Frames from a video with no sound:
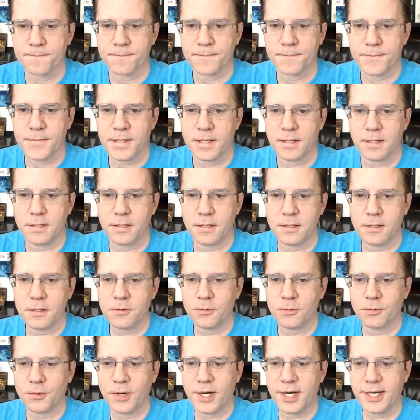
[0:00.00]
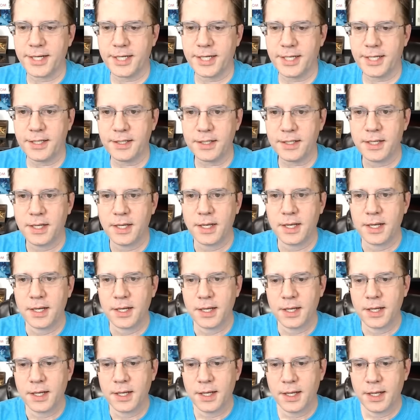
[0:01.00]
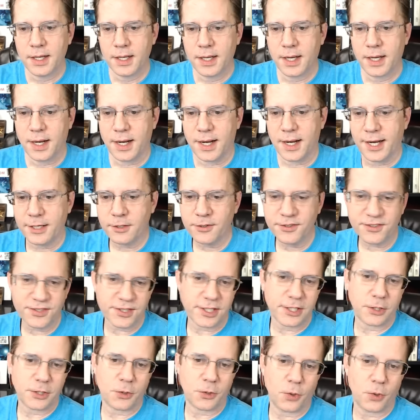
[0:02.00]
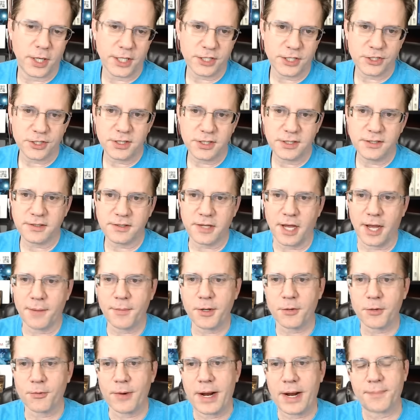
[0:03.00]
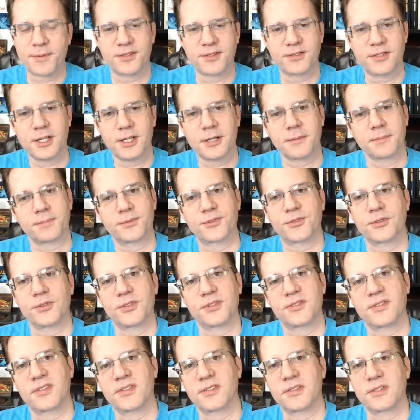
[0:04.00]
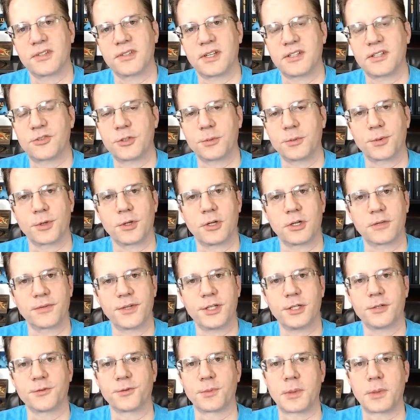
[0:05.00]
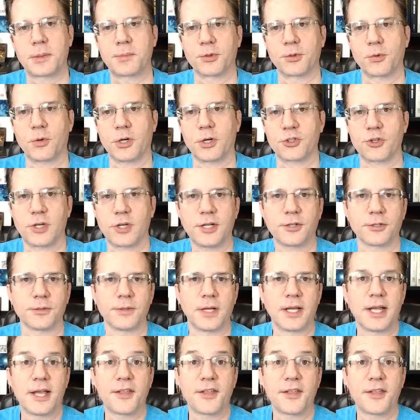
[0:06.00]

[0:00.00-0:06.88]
All righty. I don't see any questions. I'm going to wrap this up so this isn't a super long video for people to watch later.